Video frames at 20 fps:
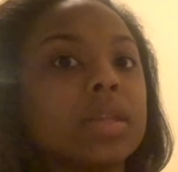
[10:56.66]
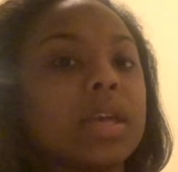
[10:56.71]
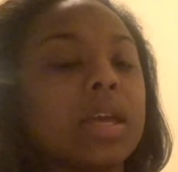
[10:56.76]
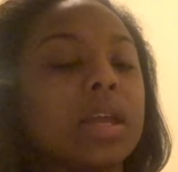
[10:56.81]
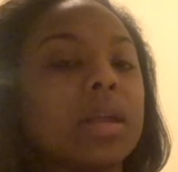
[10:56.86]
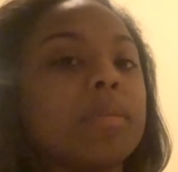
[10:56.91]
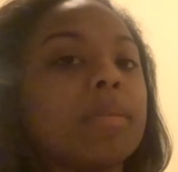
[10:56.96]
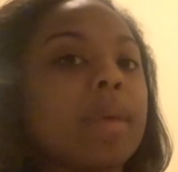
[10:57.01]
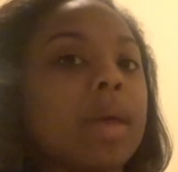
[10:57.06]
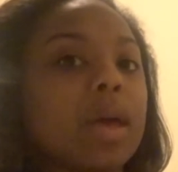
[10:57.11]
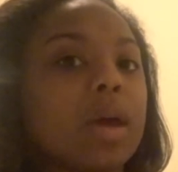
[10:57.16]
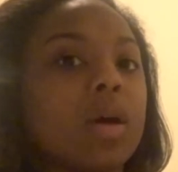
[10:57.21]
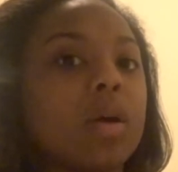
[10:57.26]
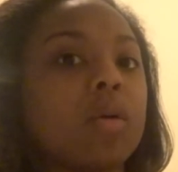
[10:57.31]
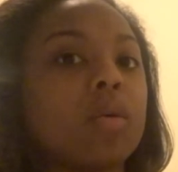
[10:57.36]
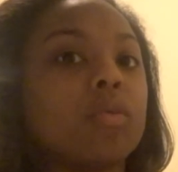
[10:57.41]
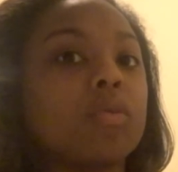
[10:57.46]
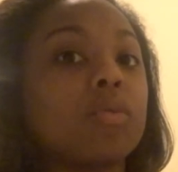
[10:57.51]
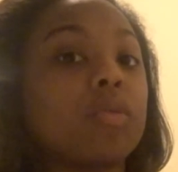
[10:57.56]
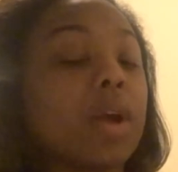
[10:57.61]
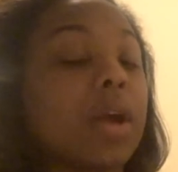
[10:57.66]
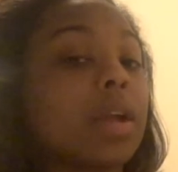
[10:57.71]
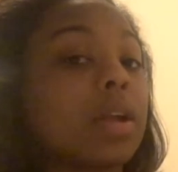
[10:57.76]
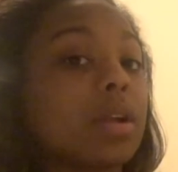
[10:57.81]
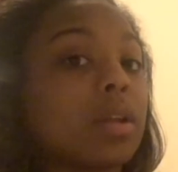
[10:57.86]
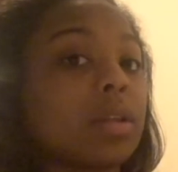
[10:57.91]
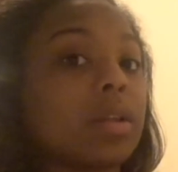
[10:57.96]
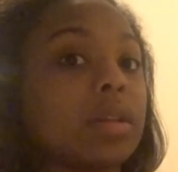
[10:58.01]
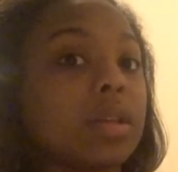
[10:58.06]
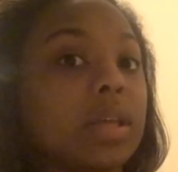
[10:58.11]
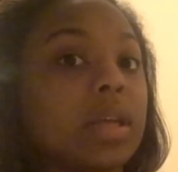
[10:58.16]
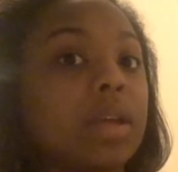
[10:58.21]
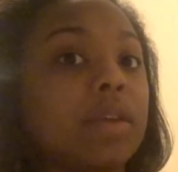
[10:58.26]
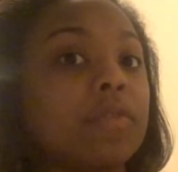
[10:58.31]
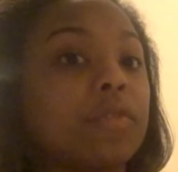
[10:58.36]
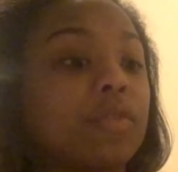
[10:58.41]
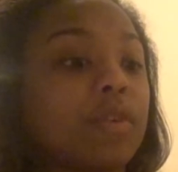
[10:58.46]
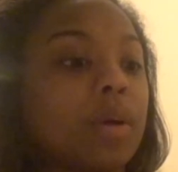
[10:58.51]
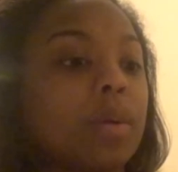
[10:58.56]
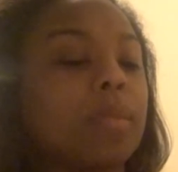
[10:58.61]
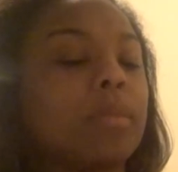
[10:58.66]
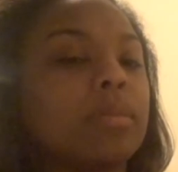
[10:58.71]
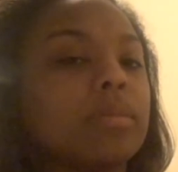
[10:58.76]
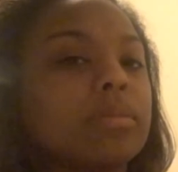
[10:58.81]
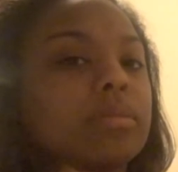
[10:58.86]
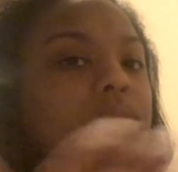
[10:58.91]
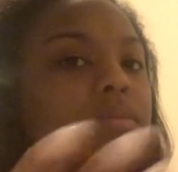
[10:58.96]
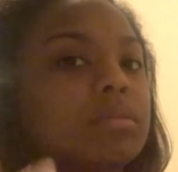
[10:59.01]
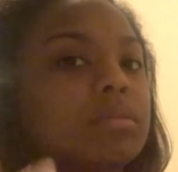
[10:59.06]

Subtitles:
getting mail regularly from